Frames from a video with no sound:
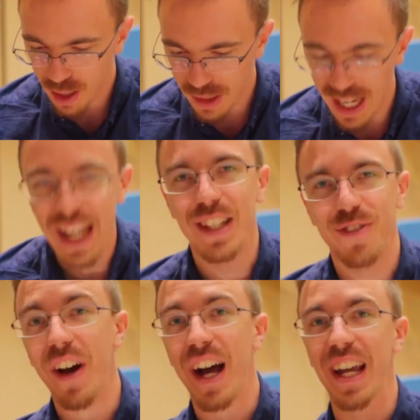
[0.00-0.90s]
I mean, 8
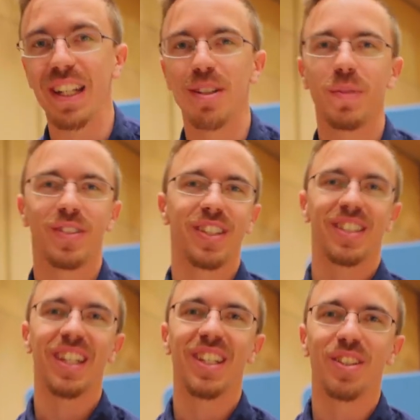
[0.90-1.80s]
is fine, but
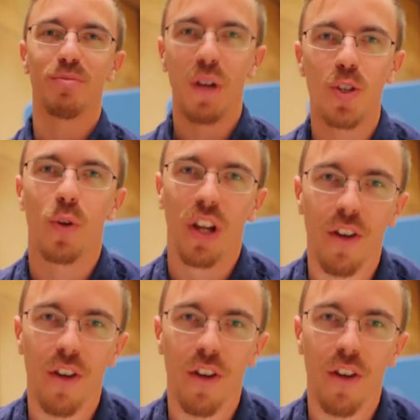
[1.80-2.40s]
16 is much more